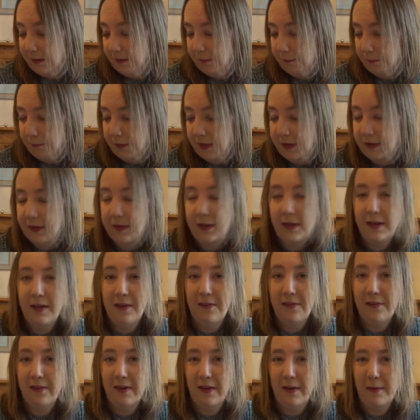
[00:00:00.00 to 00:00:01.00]
with
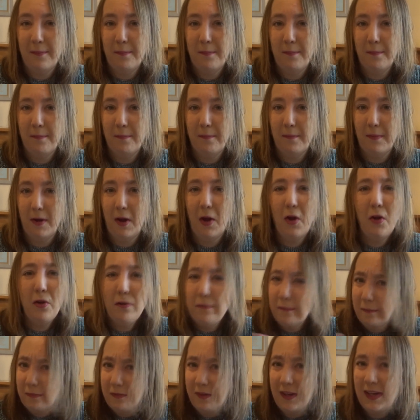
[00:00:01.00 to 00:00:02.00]
these I'm
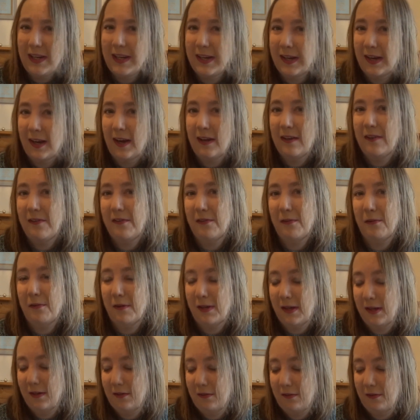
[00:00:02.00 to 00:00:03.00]
hopefully
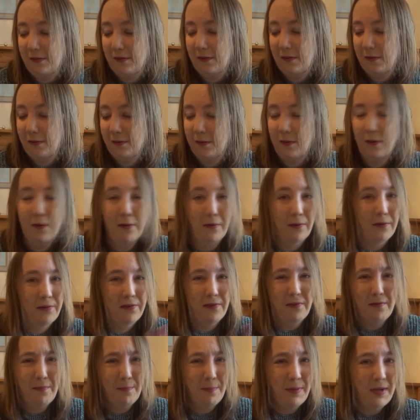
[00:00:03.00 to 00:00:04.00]
catering to a lot
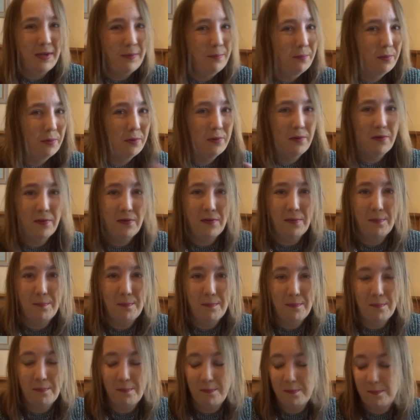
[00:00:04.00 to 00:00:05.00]
of people's
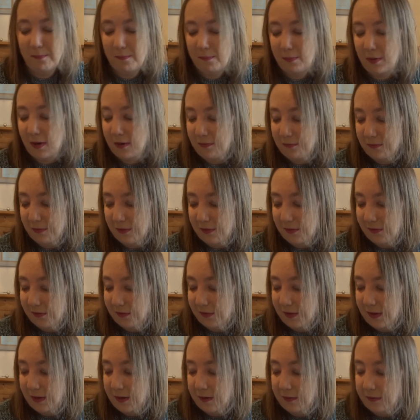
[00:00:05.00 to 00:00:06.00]

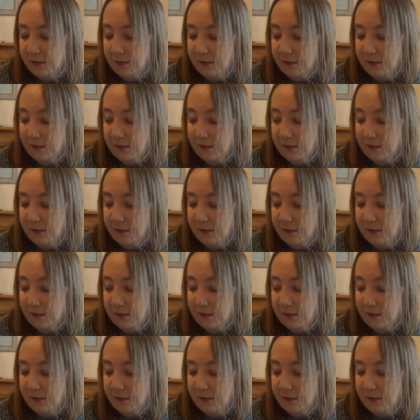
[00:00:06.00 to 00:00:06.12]
preferences.